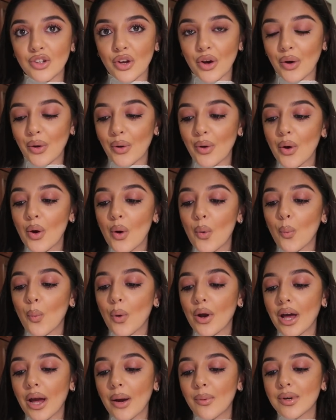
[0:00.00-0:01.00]
So
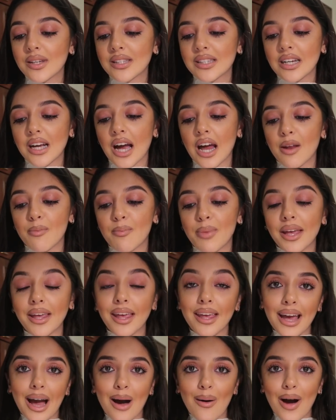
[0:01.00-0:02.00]
when I was kind of
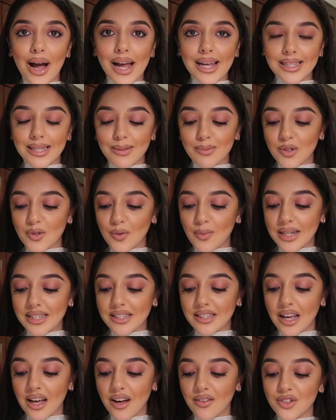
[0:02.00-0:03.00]
picking out items for
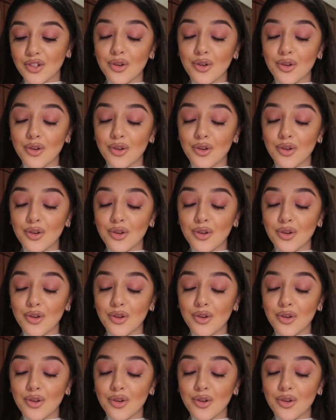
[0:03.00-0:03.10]
myself